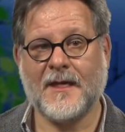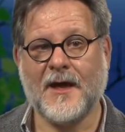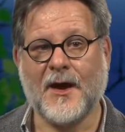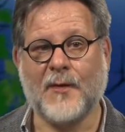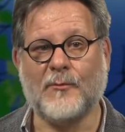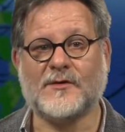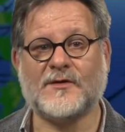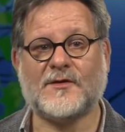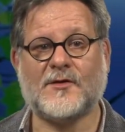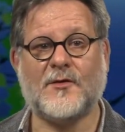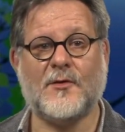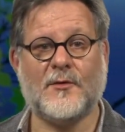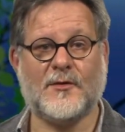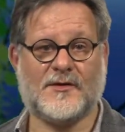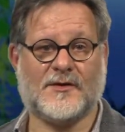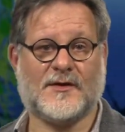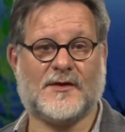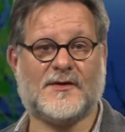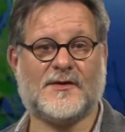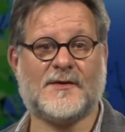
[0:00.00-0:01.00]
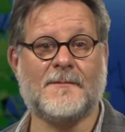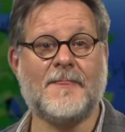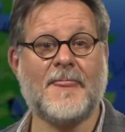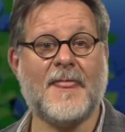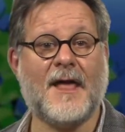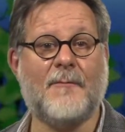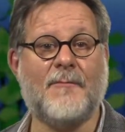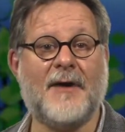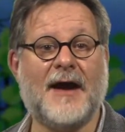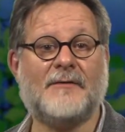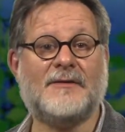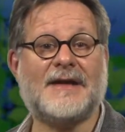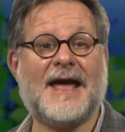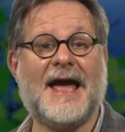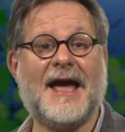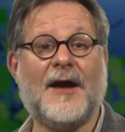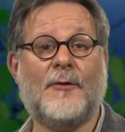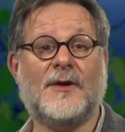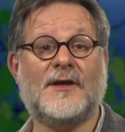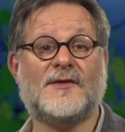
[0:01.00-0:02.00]
and was cautious about
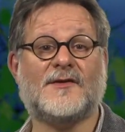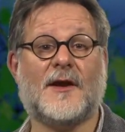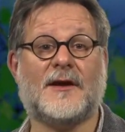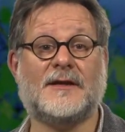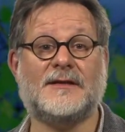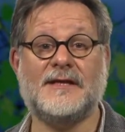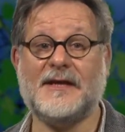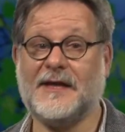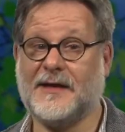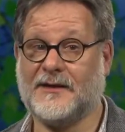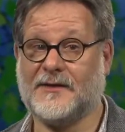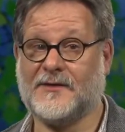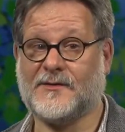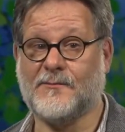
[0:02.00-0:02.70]
how his ideas